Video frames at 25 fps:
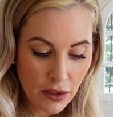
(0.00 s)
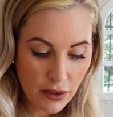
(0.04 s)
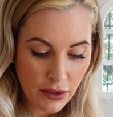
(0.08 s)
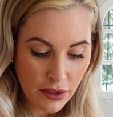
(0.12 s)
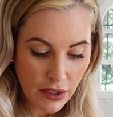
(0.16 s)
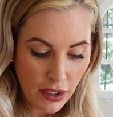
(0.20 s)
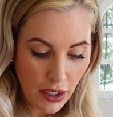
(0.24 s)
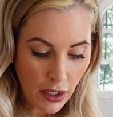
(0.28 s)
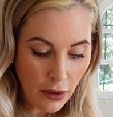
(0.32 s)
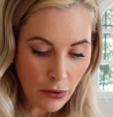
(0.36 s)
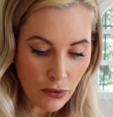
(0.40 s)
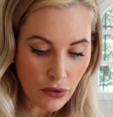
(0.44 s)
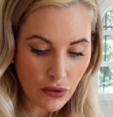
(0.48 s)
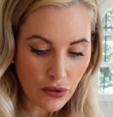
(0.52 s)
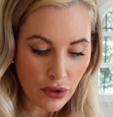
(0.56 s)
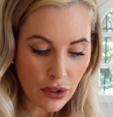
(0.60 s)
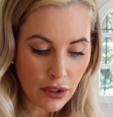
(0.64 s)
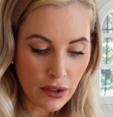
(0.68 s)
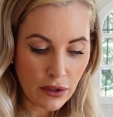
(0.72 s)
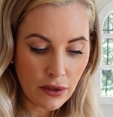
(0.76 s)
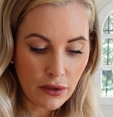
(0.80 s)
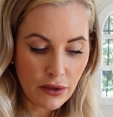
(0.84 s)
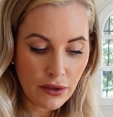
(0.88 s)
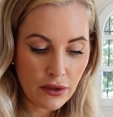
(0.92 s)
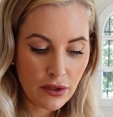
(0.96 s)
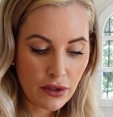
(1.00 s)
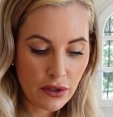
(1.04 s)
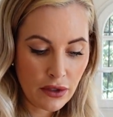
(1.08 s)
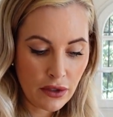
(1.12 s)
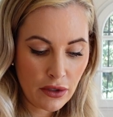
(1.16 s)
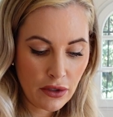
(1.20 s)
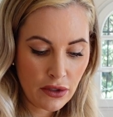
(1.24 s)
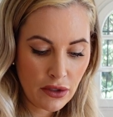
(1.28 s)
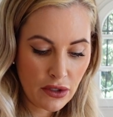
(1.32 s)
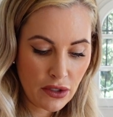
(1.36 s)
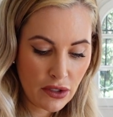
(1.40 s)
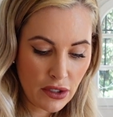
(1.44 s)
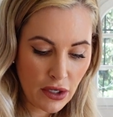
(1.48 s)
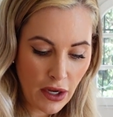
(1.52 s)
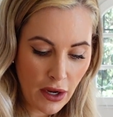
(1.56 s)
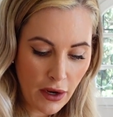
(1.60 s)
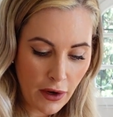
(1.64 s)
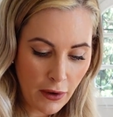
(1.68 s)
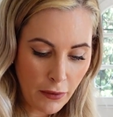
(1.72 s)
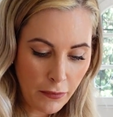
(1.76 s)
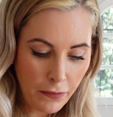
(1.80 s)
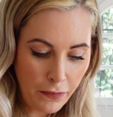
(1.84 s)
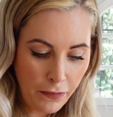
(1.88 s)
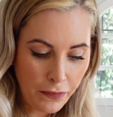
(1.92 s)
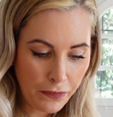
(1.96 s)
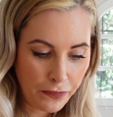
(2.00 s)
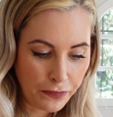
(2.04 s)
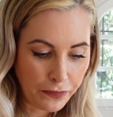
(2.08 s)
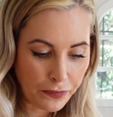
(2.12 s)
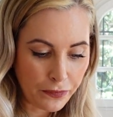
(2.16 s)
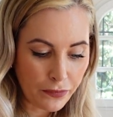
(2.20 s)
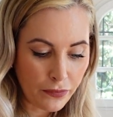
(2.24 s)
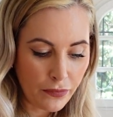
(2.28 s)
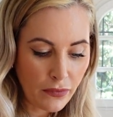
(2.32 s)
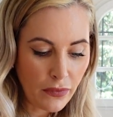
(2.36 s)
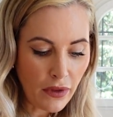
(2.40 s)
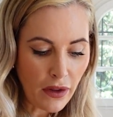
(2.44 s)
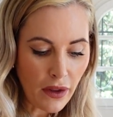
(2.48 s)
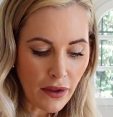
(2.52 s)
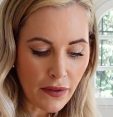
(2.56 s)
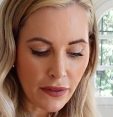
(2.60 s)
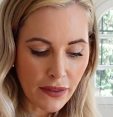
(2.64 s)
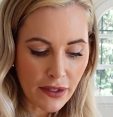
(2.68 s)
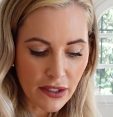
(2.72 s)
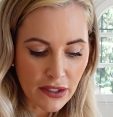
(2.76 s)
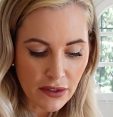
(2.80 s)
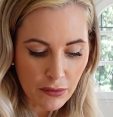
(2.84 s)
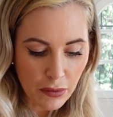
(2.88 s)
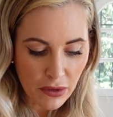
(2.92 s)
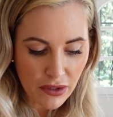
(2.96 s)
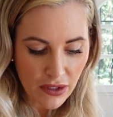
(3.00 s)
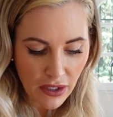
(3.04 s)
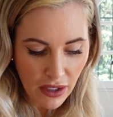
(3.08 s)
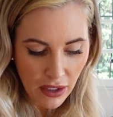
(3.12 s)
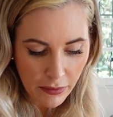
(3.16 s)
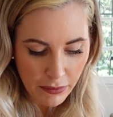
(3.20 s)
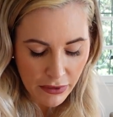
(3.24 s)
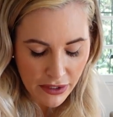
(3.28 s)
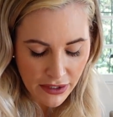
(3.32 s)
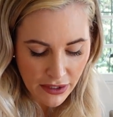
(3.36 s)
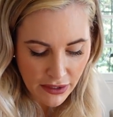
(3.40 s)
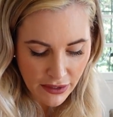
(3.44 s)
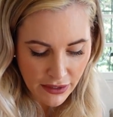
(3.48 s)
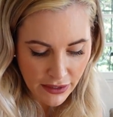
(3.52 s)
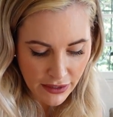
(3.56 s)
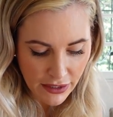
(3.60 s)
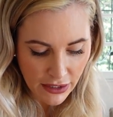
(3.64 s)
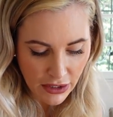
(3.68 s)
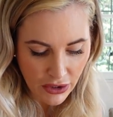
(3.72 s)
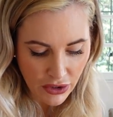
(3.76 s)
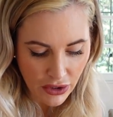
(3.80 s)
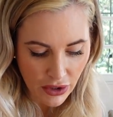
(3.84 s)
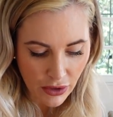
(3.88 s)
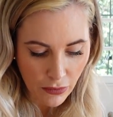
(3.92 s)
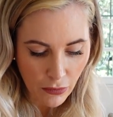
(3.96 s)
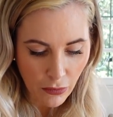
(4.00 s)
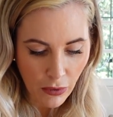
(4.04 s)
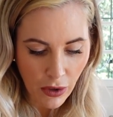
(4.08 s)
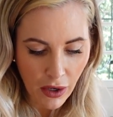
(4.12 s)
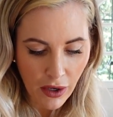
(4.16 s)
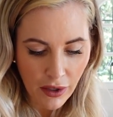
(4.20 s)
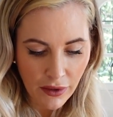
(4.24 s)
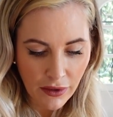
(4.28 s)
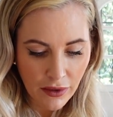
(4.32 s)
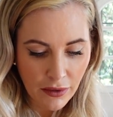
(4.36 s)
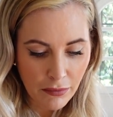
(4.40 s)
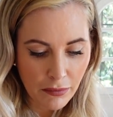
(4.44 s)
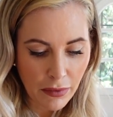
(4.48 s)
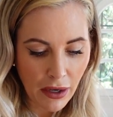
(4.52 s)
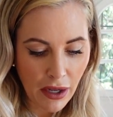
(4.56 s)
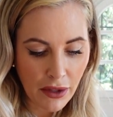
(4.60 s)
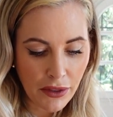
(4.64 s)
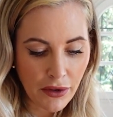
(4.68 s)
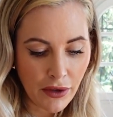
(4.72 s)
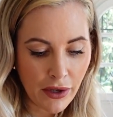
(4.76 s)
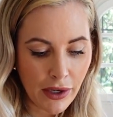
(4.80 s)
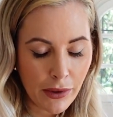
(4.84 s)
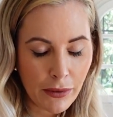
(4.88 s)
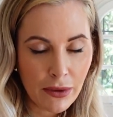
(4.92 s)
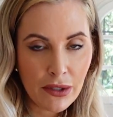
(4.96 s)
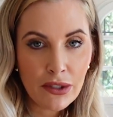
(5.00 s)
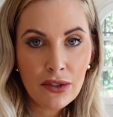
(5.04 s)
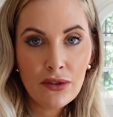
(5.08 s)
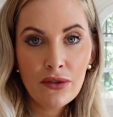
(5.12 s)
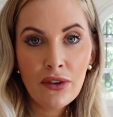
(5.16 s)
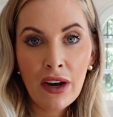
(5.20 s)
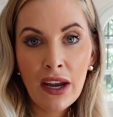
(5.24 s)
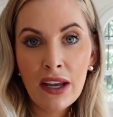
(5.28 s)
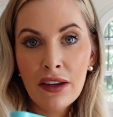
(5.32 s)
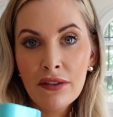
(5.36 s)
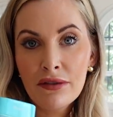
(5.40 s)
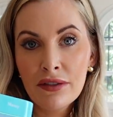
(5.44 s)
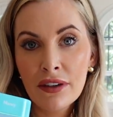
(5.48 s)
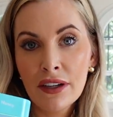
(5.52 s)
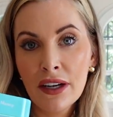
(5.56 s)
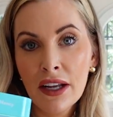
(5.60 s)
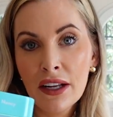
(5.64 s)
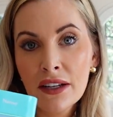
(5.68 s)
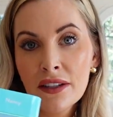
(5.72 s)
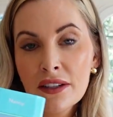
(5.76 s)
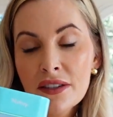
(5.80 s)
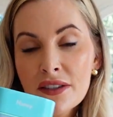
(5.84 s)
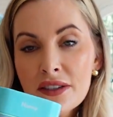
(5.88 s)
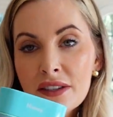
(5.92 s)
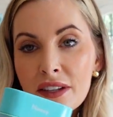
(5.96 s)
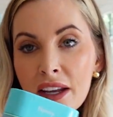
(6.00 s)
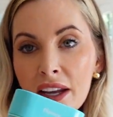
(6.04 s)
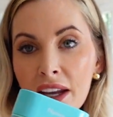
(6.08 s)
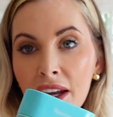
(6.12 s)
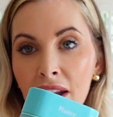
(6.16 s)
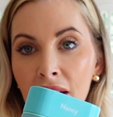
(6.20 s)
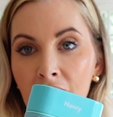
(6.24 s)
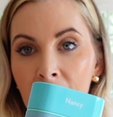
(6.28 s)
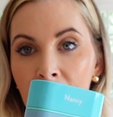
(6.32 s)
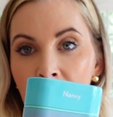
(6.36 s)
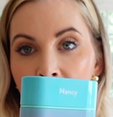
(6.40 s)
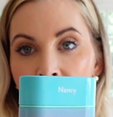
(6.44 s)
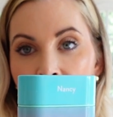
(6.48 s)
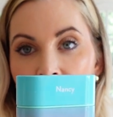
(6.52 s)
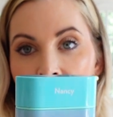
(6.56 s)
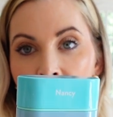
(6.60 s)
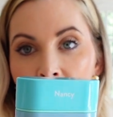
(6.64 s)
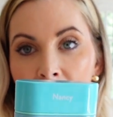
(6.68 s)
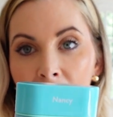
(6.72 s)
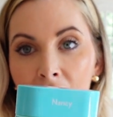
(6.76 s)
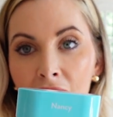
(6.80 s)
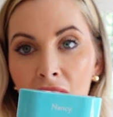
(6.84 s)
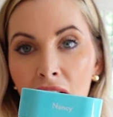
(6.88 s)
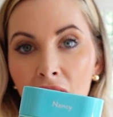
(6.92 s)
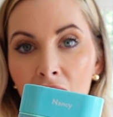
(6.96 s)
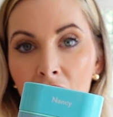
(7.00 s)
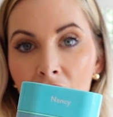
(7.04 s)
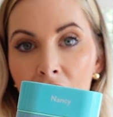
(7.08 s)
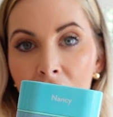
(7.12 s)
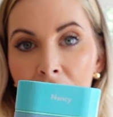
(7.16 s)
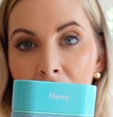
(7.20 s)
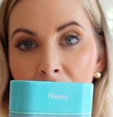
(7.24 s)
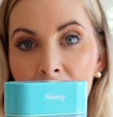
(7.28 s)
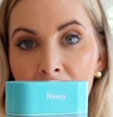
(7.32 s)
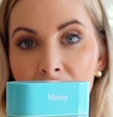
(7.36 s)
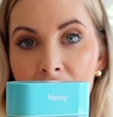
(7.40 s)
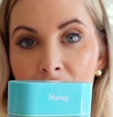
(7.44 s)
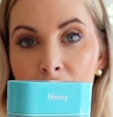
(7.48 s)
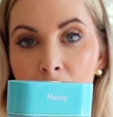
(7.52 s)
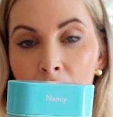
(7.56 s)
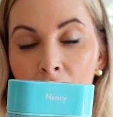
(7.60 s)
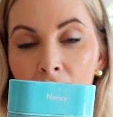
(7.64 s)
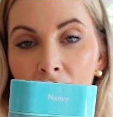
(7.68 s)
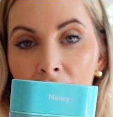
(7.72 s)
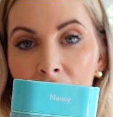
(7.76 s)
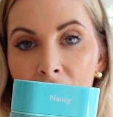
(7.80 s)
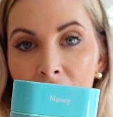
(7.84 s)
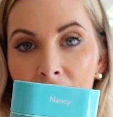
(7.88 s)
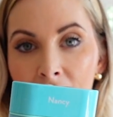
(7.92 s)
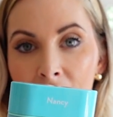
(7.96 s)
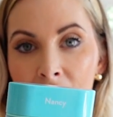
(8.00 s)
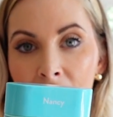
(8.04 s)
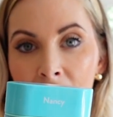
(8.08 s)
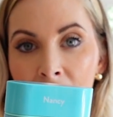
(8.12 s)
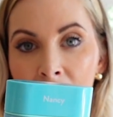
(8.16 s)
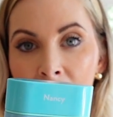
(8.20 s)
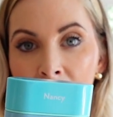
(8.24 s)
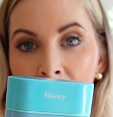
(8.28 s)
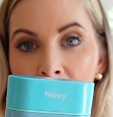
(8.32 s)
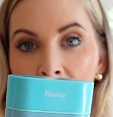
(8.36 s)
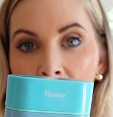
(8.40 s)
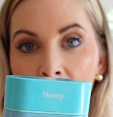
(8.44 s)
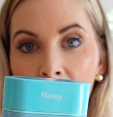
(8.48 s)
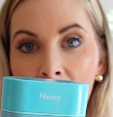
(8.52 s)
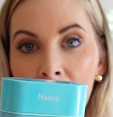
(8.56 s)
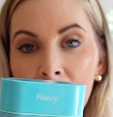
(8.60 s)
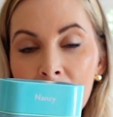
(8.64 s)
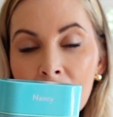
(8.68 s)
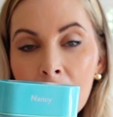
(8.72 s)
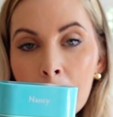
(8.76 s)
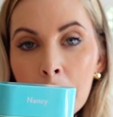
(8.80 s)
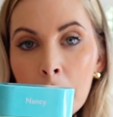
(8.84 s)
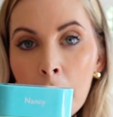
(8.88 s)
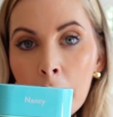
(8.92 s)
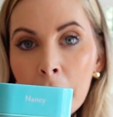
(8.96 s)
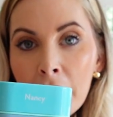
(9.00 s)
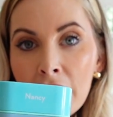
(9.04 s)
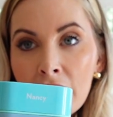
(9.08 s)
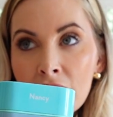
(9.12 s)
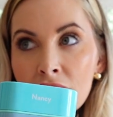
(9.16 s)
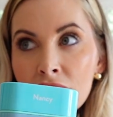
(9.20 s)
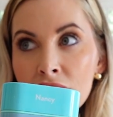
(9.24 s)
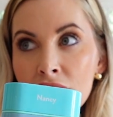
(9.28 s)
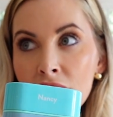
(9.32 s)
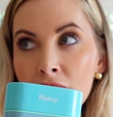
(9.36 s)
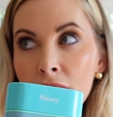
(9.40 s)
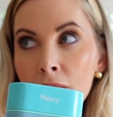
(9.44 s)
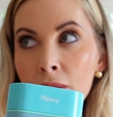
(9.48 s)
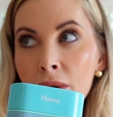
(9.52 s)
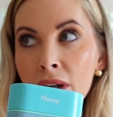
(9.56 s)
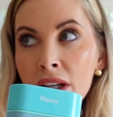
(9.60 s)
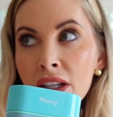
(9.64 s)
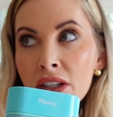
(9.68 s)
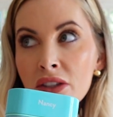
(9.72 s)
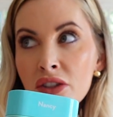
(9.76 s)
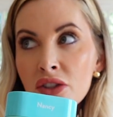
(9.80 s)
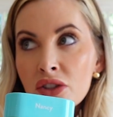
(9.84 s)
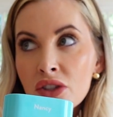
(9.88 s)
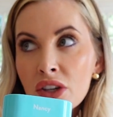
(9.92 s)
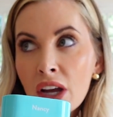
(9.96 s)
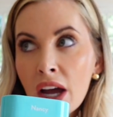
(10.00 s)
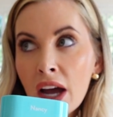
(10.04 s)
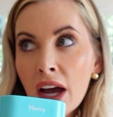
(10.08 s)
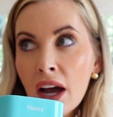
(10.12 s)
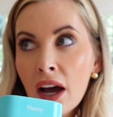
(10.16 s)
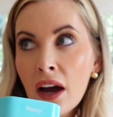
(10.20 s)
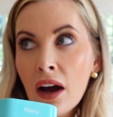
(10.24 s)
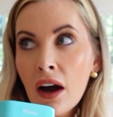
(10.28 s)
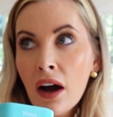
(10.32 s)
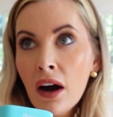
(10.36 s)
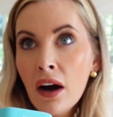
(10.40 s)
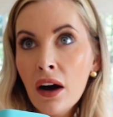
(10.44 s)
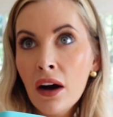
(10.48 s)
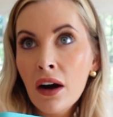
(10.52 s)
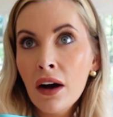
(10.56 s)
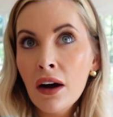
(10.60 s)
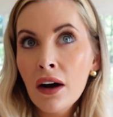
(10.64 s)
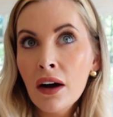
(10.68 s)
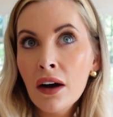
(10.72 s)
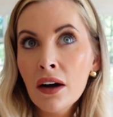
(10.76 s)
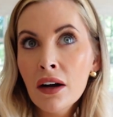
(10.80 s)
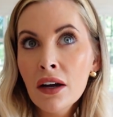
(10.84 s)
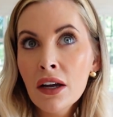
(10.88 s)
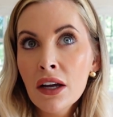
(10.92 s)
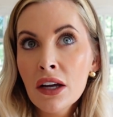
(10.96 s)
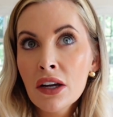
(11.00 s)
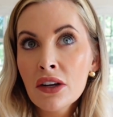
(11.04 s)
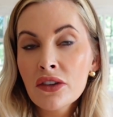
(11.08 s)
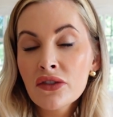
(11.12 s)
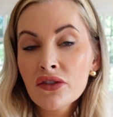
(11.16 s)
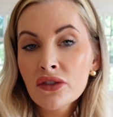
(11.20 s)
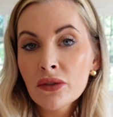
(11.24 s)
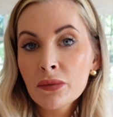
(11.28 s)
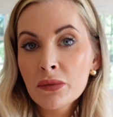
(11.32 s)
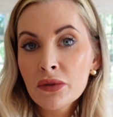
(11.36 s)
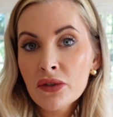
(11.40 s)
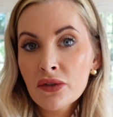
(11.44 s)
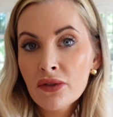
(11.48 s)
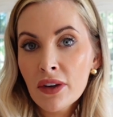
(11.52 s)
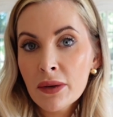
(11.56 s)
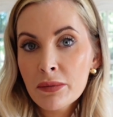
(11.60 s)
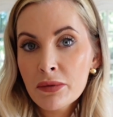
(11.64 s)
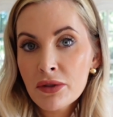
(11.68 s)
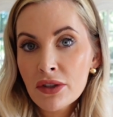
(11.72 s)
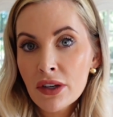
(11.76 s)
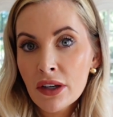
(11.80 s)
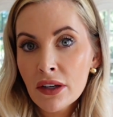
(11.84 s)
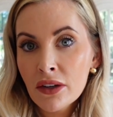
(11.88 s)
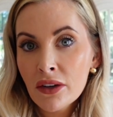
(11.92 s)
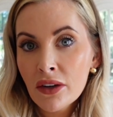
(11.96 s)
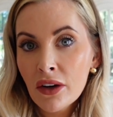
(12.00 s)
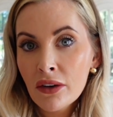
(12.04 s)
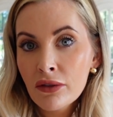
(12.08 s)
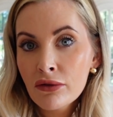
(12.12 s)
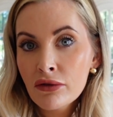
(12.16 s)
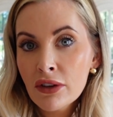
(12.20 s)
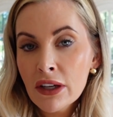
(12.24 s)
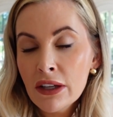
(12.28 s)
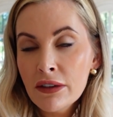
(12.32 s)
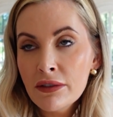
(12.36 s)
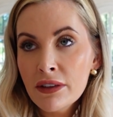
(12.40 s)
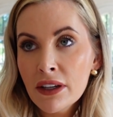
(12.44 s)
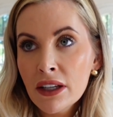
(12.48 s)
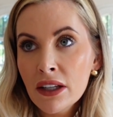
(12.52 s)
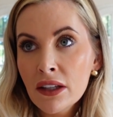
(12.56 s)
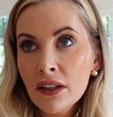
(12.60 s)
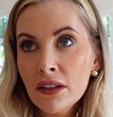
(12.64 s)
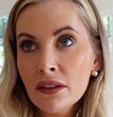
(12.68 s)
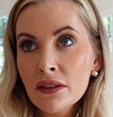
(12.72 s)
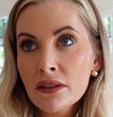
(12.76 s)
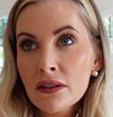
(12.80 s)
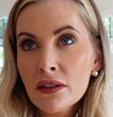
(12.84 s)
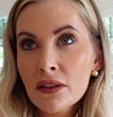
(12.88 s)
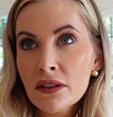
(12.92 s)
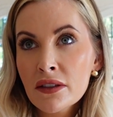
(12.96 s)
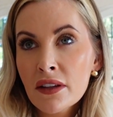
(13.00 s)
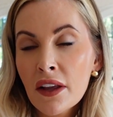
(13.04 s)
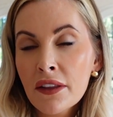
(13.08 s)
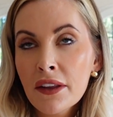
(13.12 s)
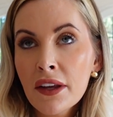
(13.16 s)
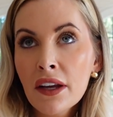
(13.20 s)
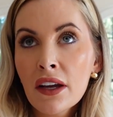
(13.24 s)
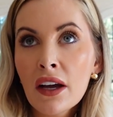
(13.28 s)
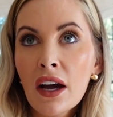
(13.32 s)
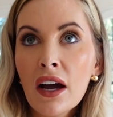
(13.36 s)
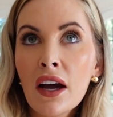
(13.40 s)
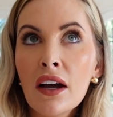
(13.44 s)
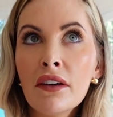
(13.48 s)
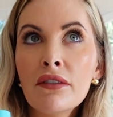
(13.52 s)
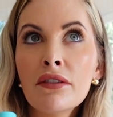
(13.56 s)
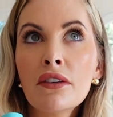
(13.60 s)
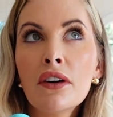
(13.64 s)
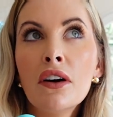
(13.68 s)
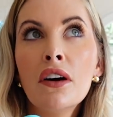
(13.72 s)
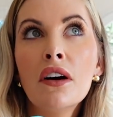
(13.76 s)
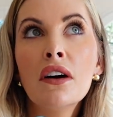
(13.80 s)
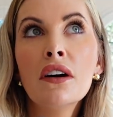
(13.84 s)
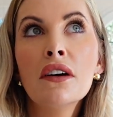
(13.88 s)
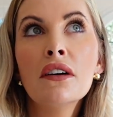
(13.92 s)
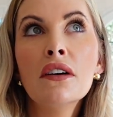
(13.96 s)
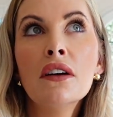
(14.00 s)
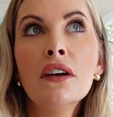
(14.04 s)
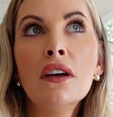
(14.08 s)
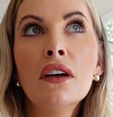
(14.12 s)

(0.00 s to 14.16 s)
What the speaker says: deodorant. So this was a limited edition one, but I thought it was great for Nancy. I got her this one. And then what we can do is share our subscription of refills, because I think I've got